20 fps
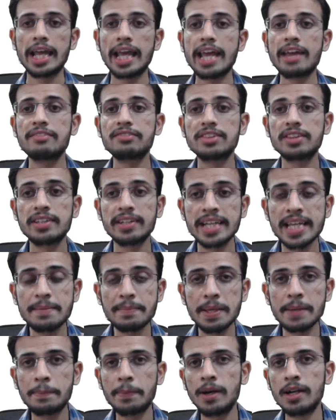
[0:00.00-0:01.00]
If 3
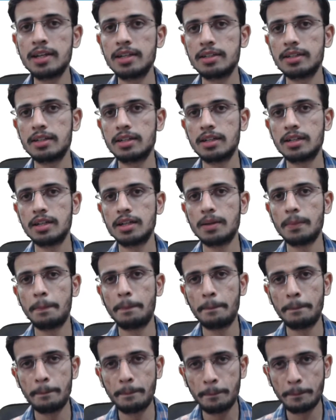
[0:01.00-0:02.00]
people
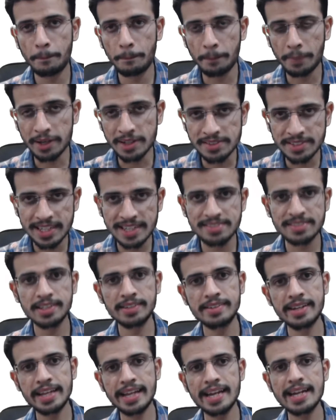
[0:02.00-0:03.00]
purchase
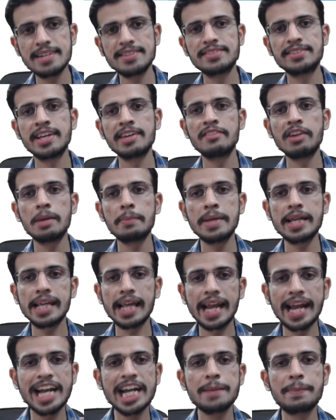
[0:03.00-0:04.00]
the tickets, there will be
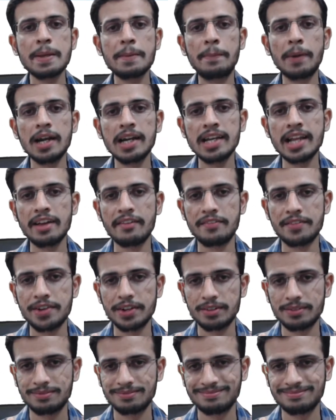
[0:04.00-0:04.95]
8 people left.